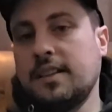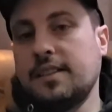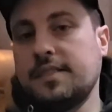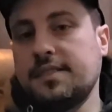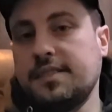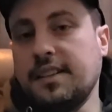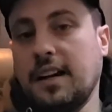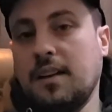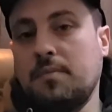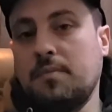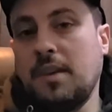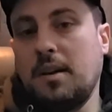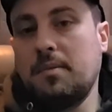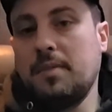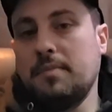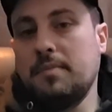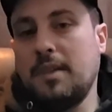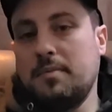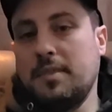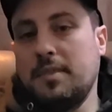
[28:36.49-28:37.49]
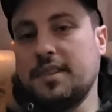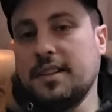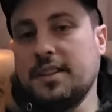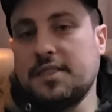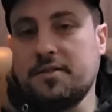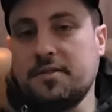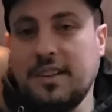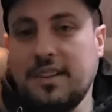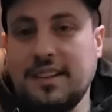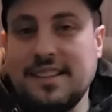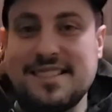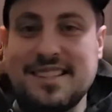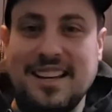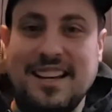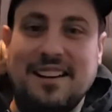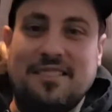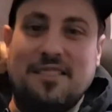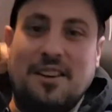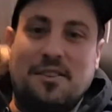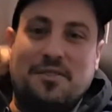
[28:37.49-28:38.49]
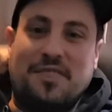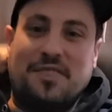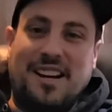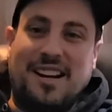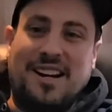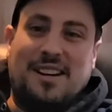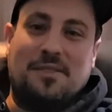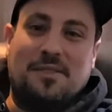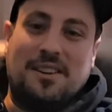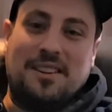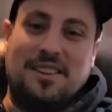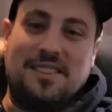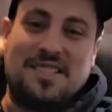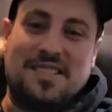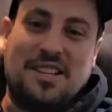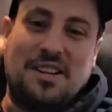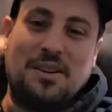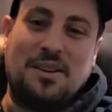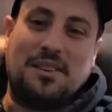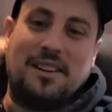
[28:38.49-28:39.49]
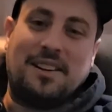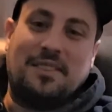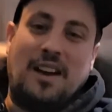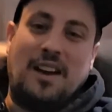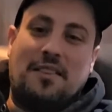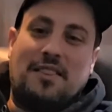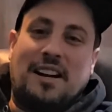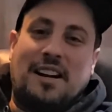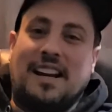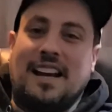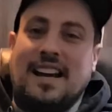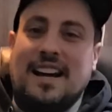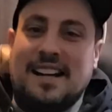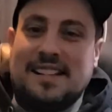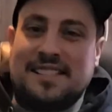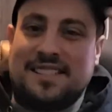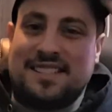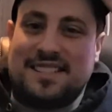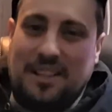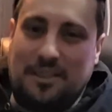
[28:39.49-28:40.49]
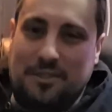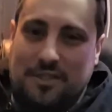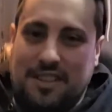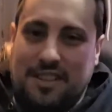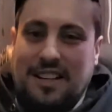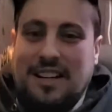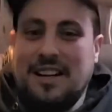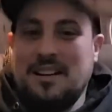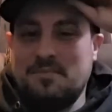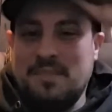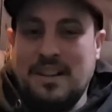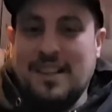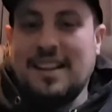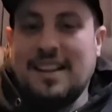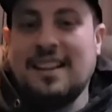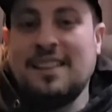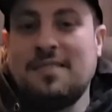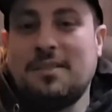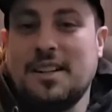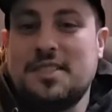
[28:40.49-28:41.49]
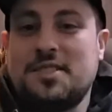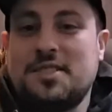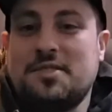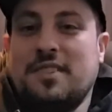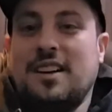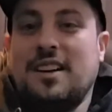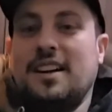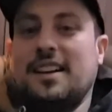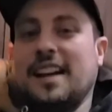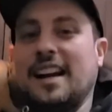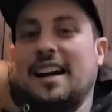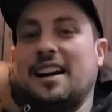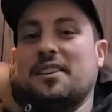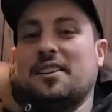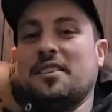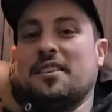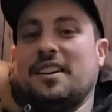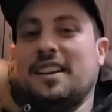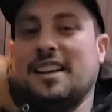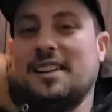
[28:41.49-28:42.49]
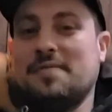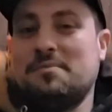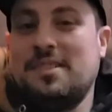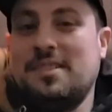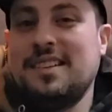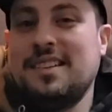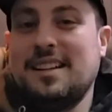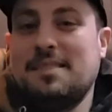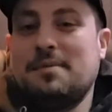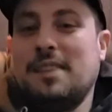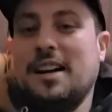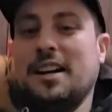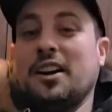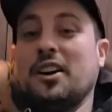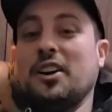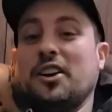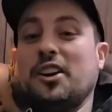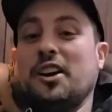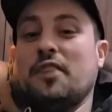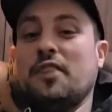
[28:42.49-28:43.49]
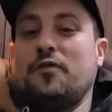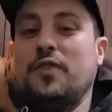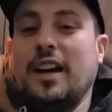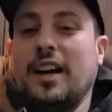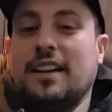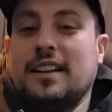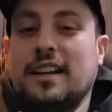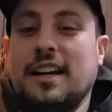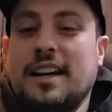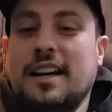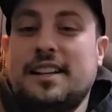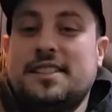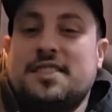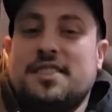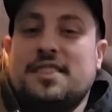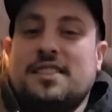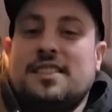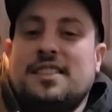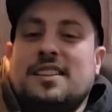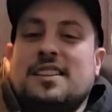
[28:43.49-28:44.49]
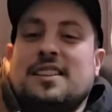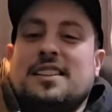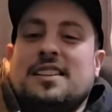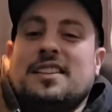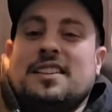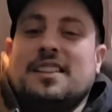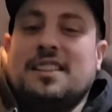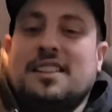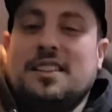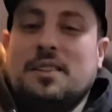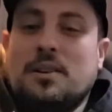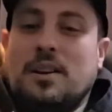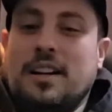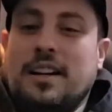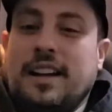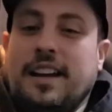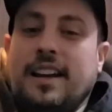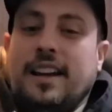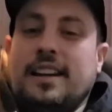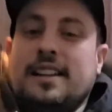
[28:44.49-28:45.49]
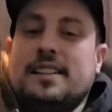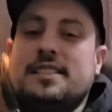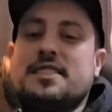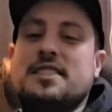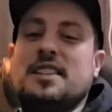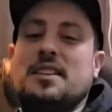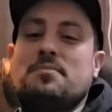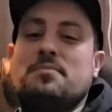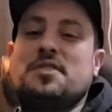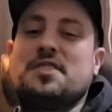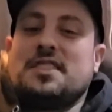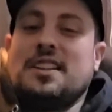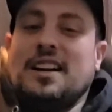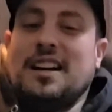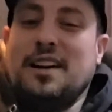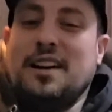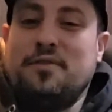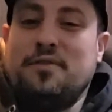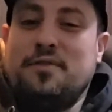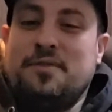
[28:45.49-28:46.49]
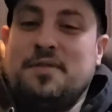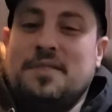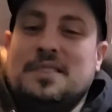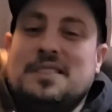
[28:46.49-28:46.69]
So yeah, maybe things for 0 viewers. Who would have ever guessed, YouTube? What's wrong, algorithm? Am I hurting your feelings? You want to eat some stuff?